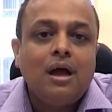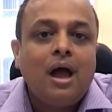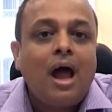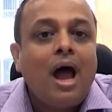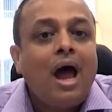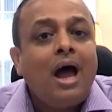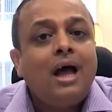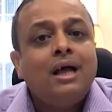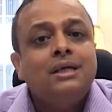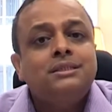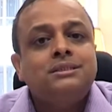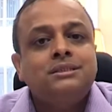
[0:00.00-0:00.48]

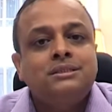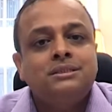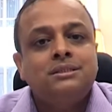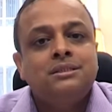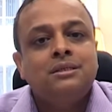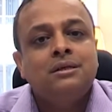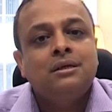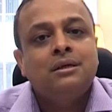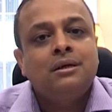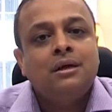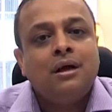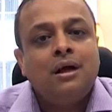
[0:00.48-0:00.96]

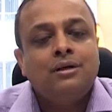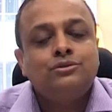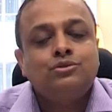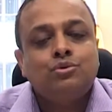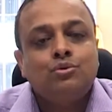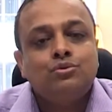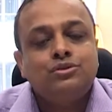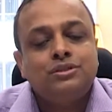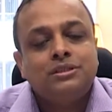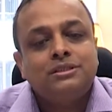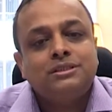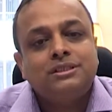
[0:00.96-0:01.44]
As a
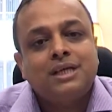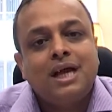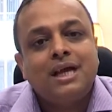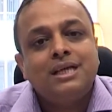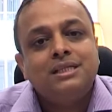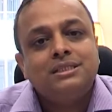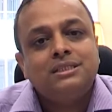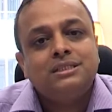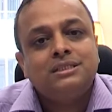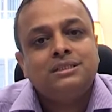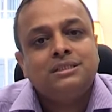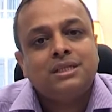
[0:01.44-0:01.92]
social
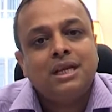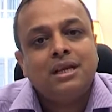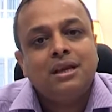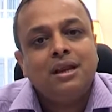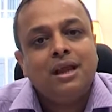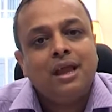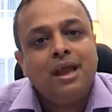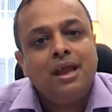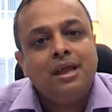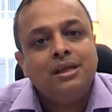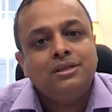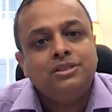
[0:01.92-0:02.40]
scientist
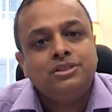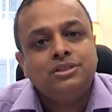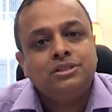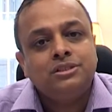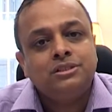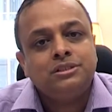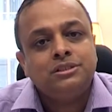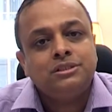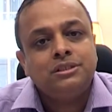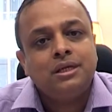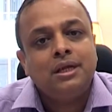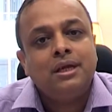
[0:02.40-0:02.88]

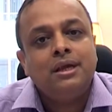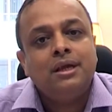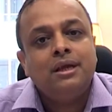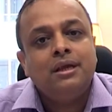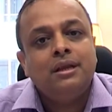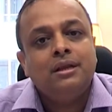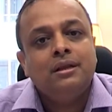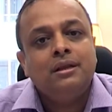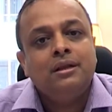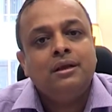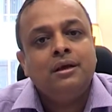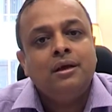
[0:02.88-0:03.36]
engage
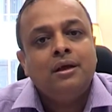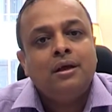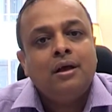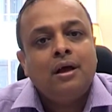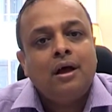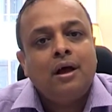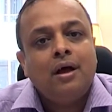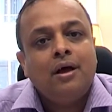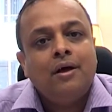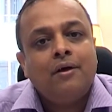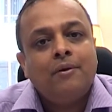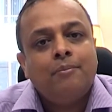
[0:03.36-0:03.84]
in
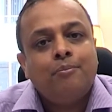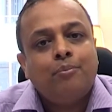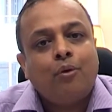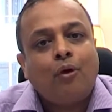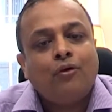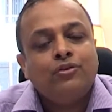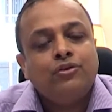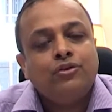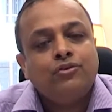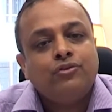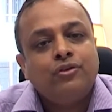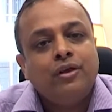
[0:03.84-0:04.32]

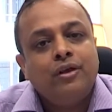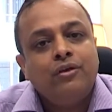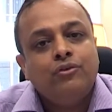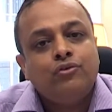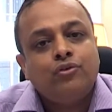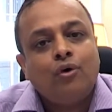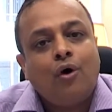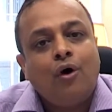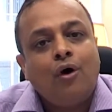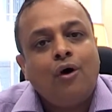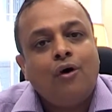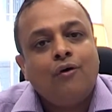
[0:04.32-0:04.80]

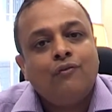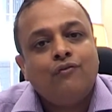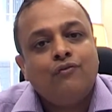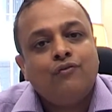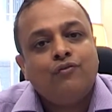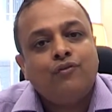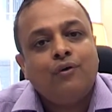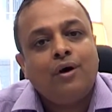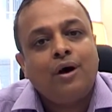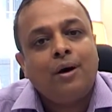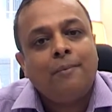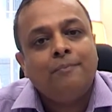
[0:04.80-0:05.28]
processes
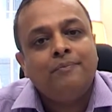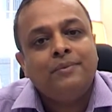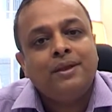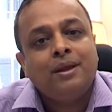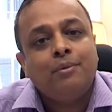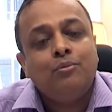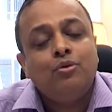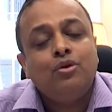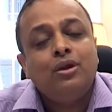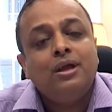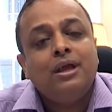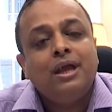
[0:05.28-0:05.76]
of
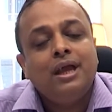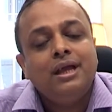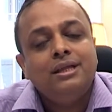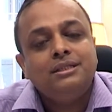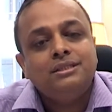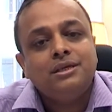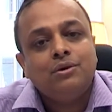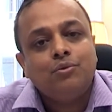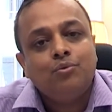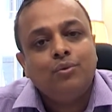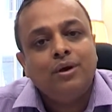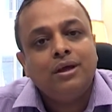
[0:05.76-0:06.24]

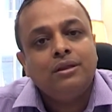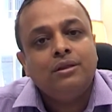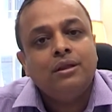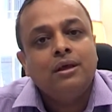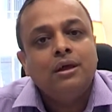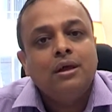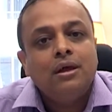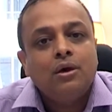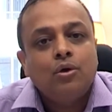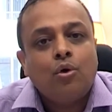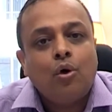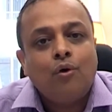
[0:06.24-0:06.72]
communicating with,
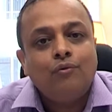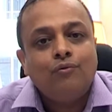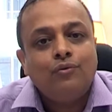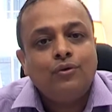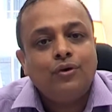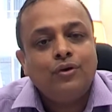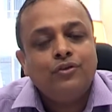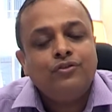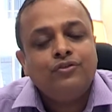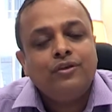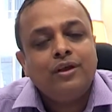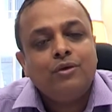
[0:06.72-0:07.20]

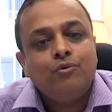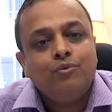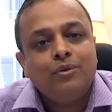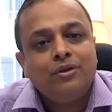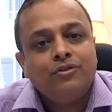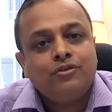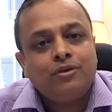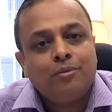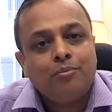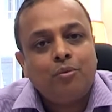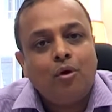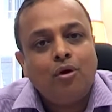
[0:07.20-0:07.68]
conversing
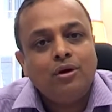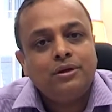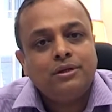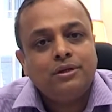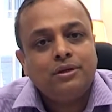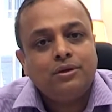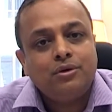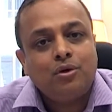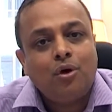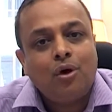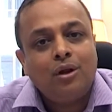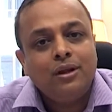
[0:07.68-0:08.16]
with
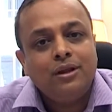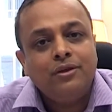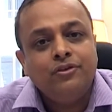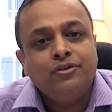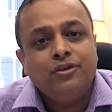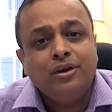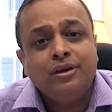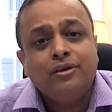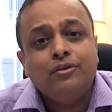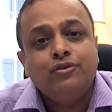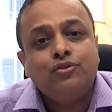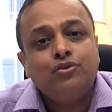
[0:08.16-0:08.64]
subaltern
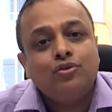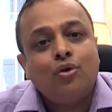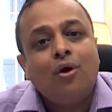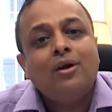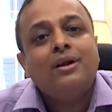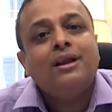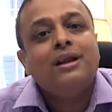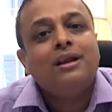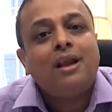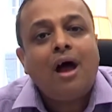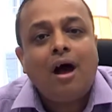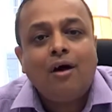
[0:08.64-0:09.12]
knowledge, it is
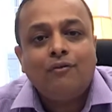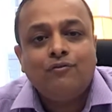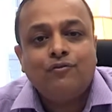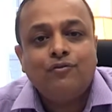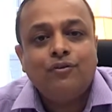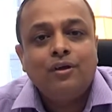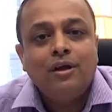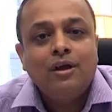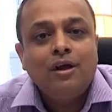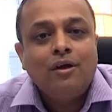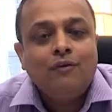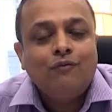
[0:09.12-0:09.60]
not
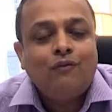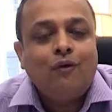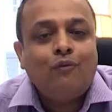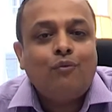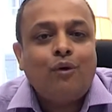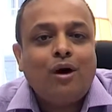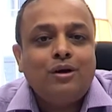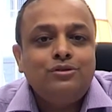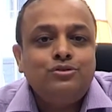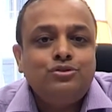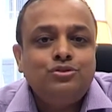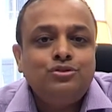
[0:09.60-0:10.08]
enough for
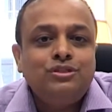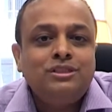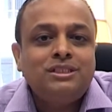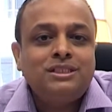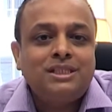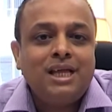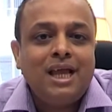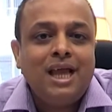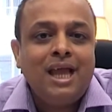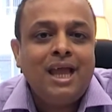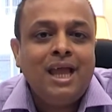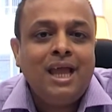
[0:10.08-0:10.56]
one to
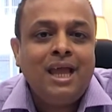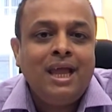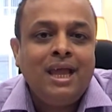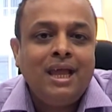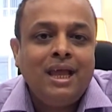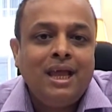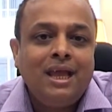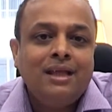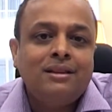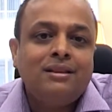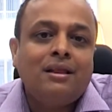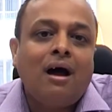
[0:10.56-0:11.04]

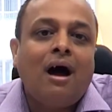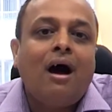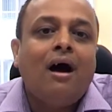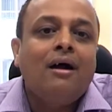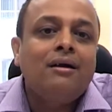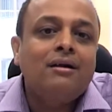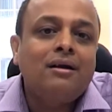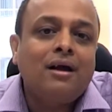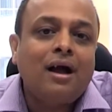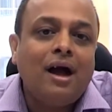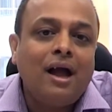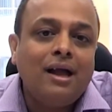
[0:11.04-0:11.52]
stay in the
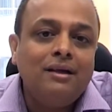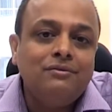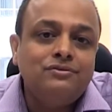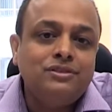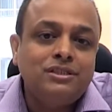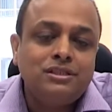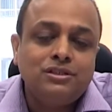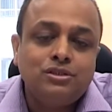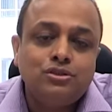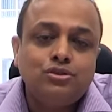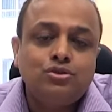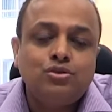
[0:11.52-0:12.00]

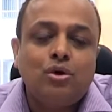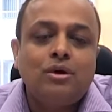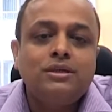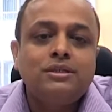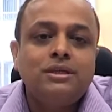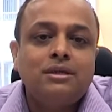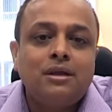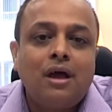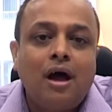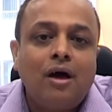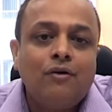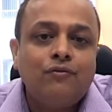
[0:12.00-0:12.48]
archives. It is
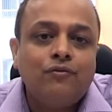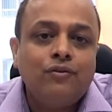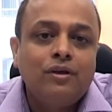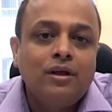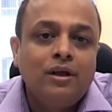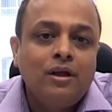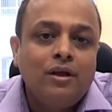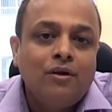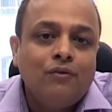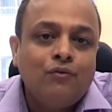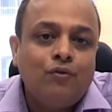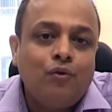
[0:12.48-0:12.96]
not enough
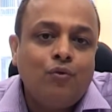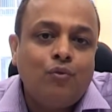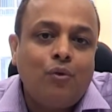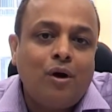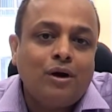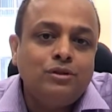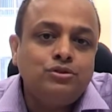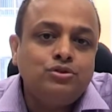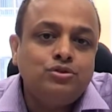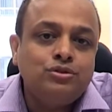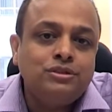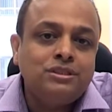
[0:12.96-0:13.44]
for
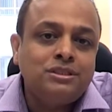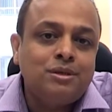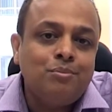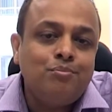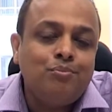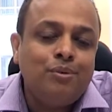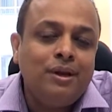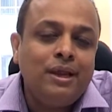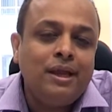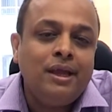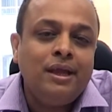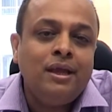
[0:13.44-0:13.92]
one to
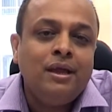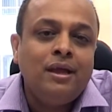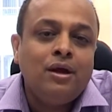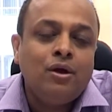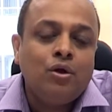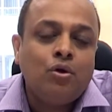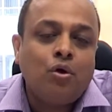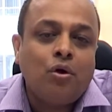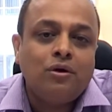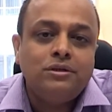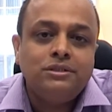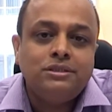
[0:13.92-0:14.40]
simply
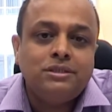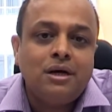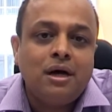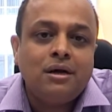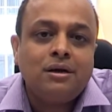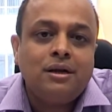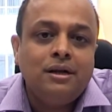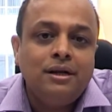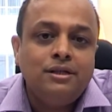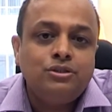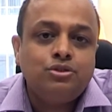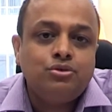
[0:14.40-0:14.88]

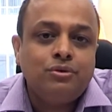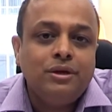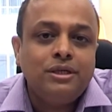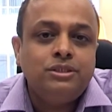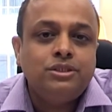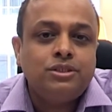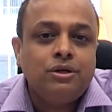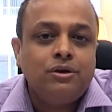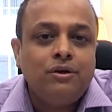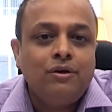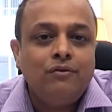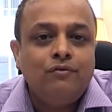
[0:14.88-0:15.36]
conduct
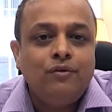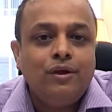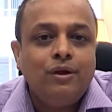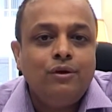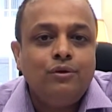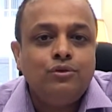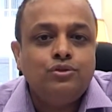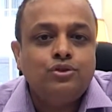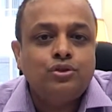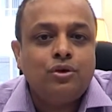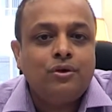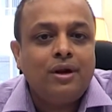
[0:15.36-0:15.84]
literature
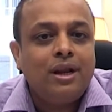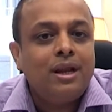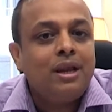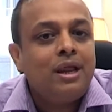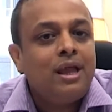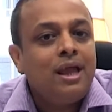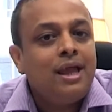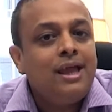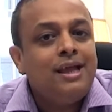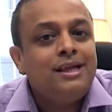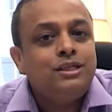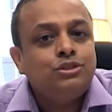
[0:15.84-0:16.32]
reviews or
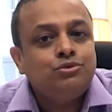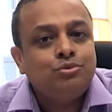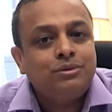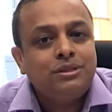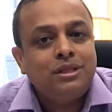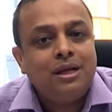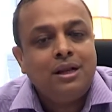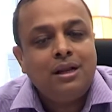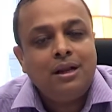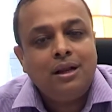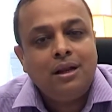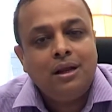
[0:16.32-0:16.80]
engage
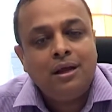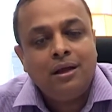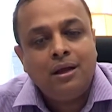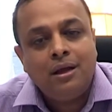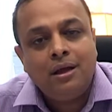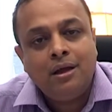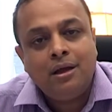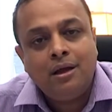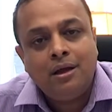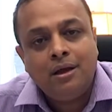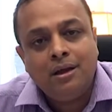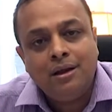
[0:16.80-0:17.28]
with
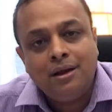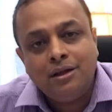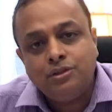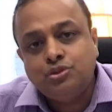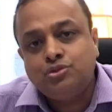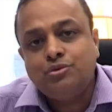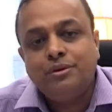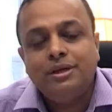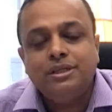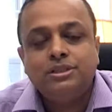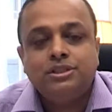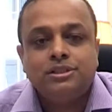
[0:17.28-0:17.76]
the
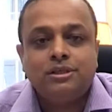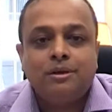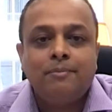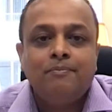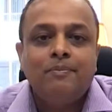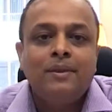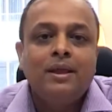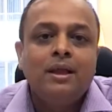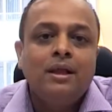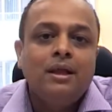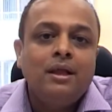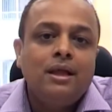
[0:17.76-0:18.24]

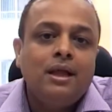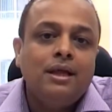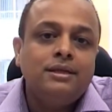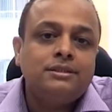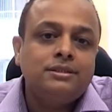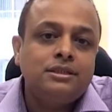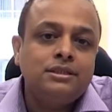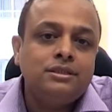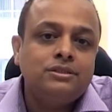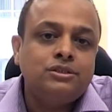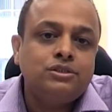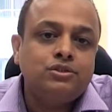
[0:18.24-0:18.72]
literature.
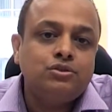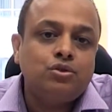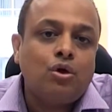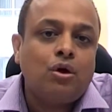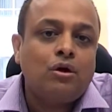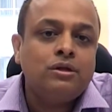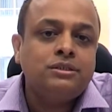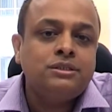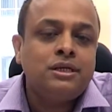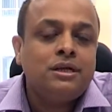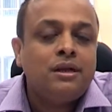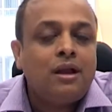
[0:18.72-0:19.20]
It is
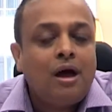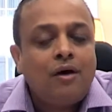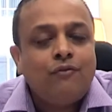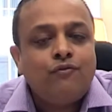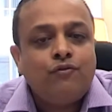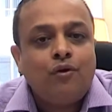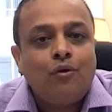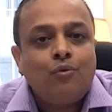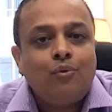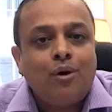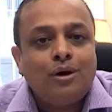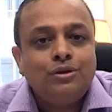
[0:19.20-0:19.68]
not
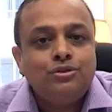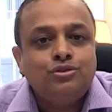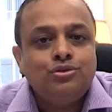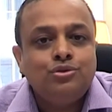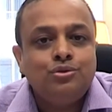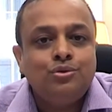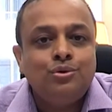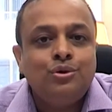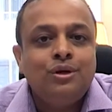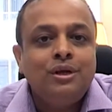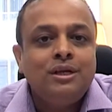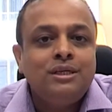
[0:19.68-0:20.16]
enough for one
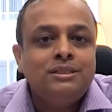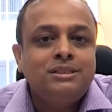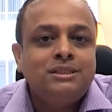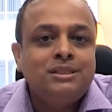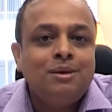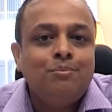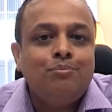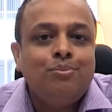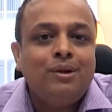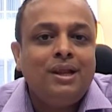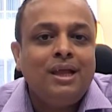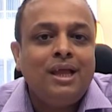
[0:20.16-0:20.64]
to
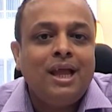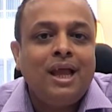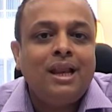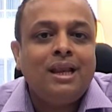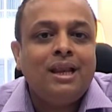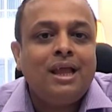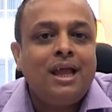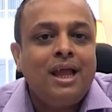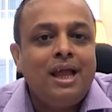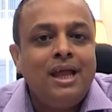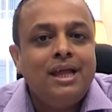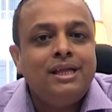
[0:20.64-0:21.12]
simply
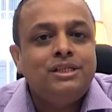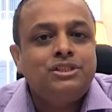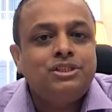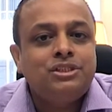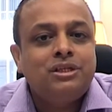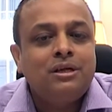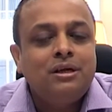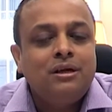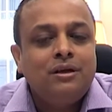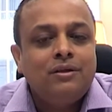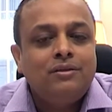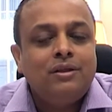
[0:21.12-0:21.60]

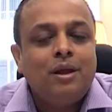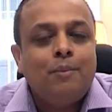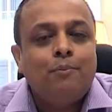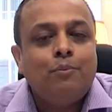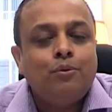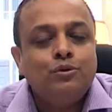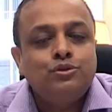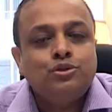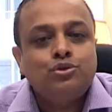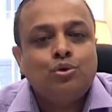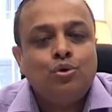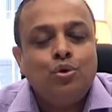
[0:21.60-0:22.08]
engage the
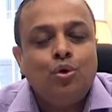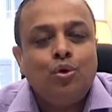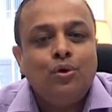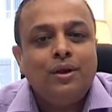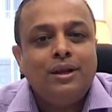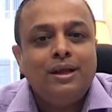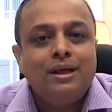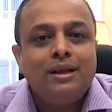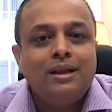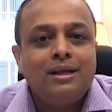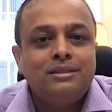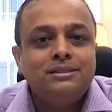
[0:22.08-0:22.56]

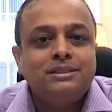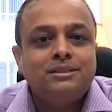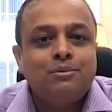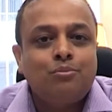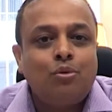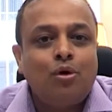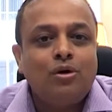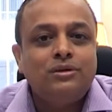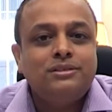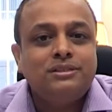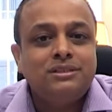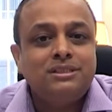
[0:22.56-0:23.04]
post-colonial and
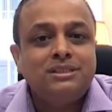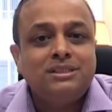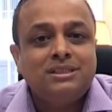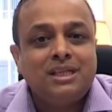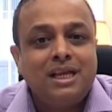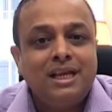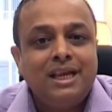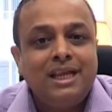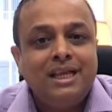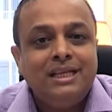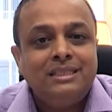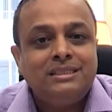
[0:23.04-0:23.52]
subaltern
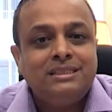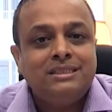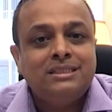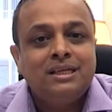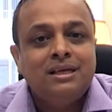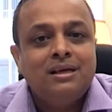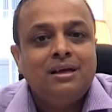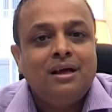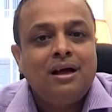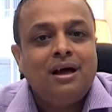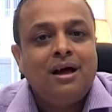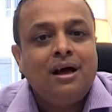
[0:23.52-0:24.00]

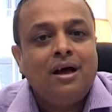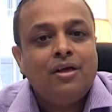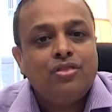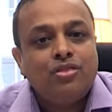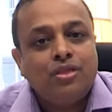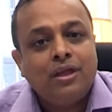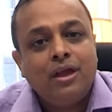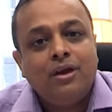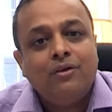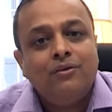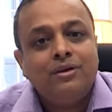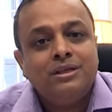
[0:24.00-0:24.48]
studies
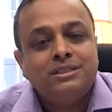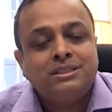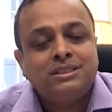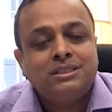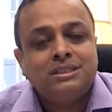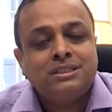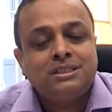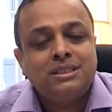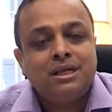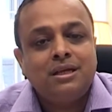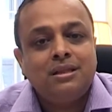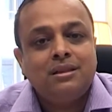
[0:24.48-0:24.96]

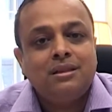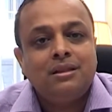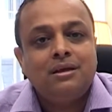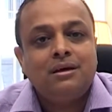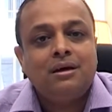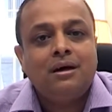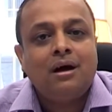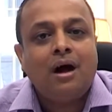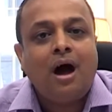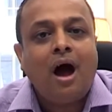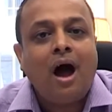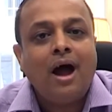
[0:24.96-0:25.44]
theorists in
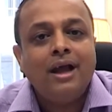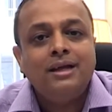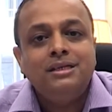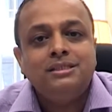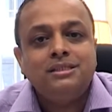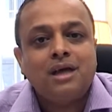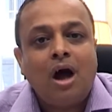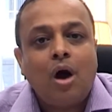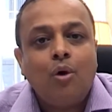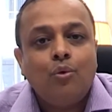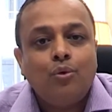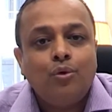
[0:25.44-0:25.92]
the high
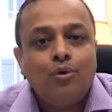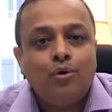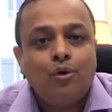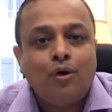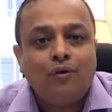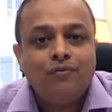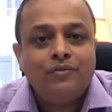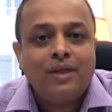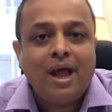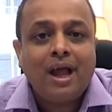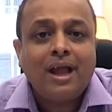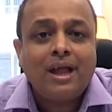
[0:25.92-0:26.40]
tower
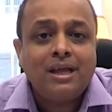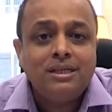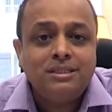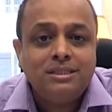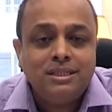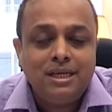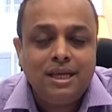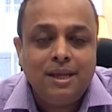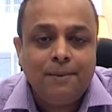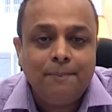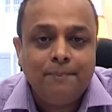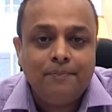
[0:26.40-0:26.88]
of the
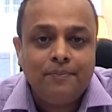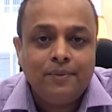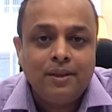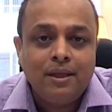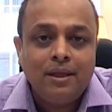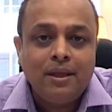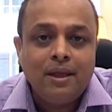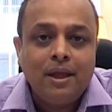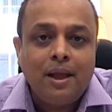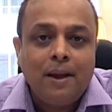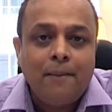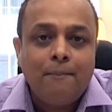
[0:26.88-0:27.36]
academe,
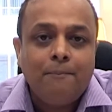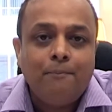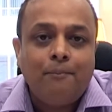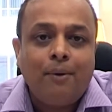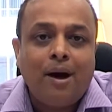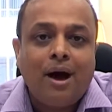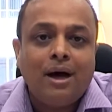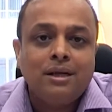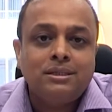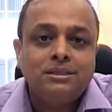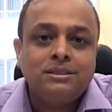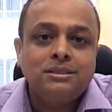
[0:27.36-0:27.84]

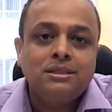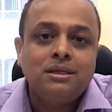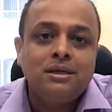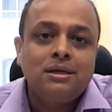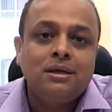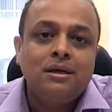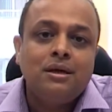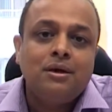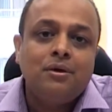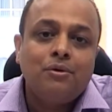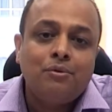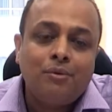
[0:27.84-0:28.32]
but
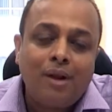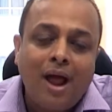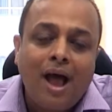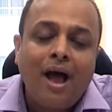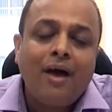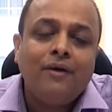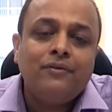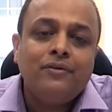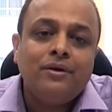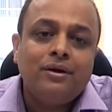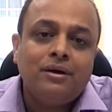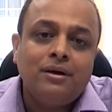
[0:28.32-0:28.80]

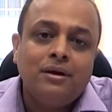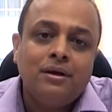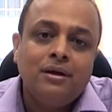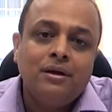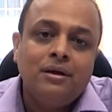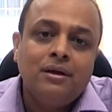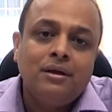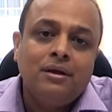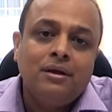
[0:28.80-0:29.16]
rather